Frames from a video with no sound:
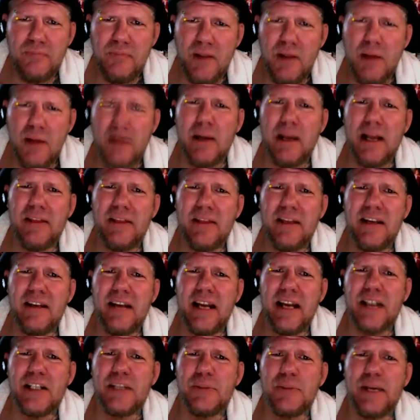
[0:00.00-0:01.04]
but I think
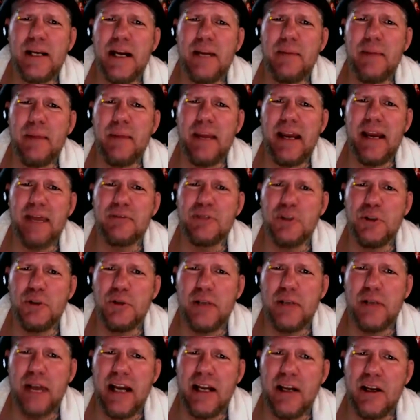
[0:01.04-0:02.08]
next week I may have
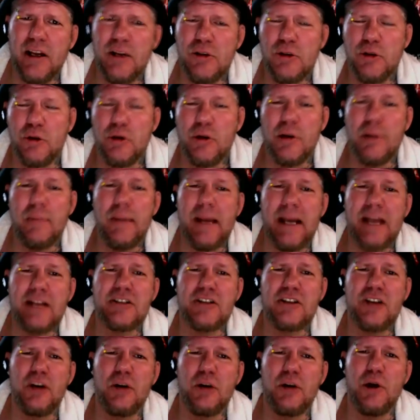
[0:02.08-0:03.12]
Luke Gallows or the
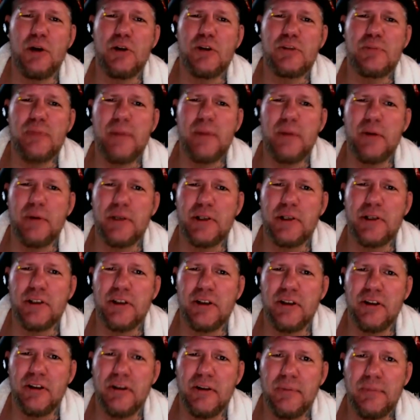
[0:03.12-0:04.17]
masked co-host may
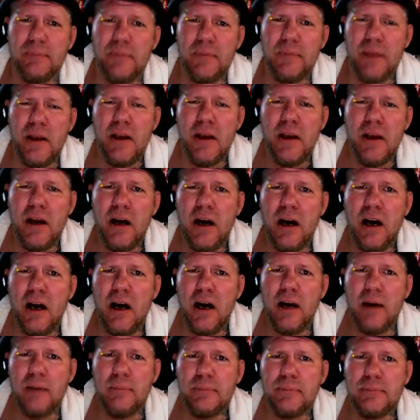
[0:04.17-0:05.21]
return,
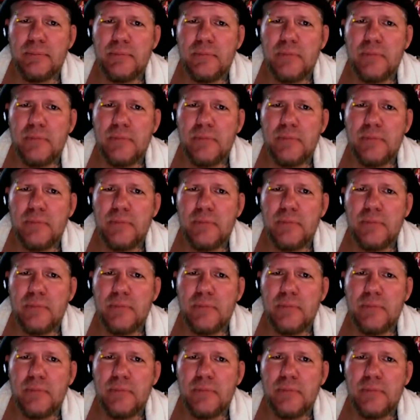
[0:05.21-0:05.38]
or